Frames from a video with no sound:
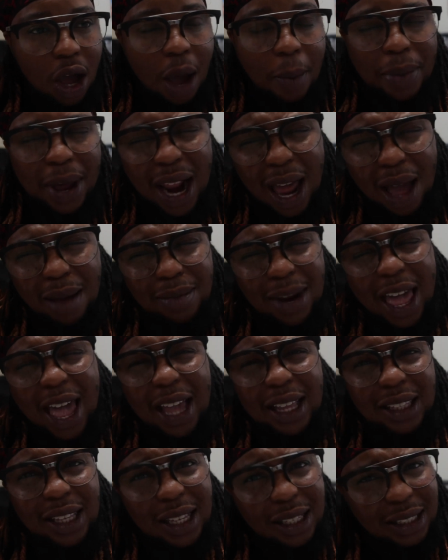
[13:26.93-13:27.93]
But
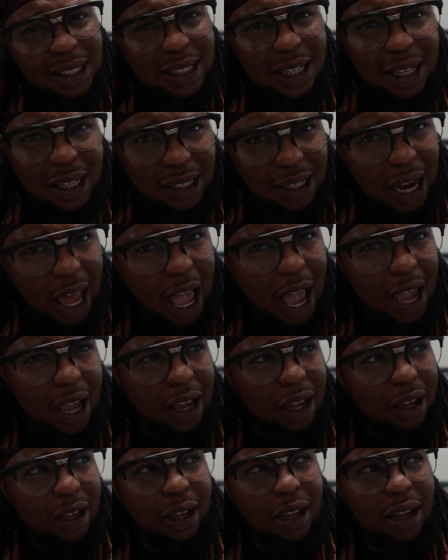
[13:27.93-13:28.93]
I'm like, this is
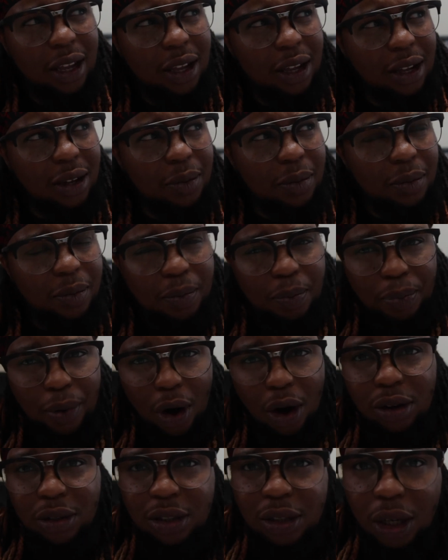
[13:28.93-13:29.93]
like
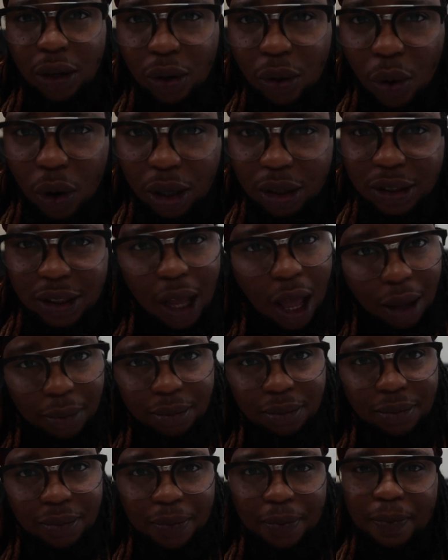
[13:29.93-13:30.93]
personal or
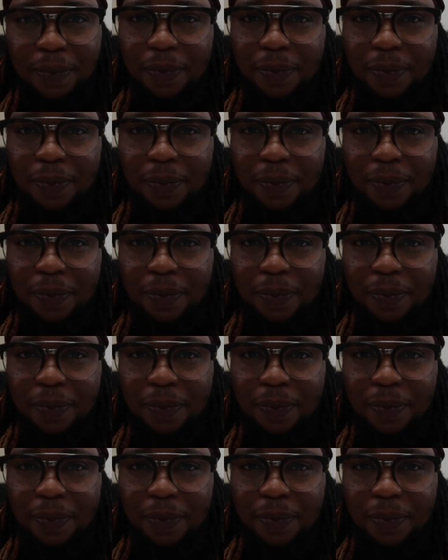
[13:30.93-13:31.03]
something.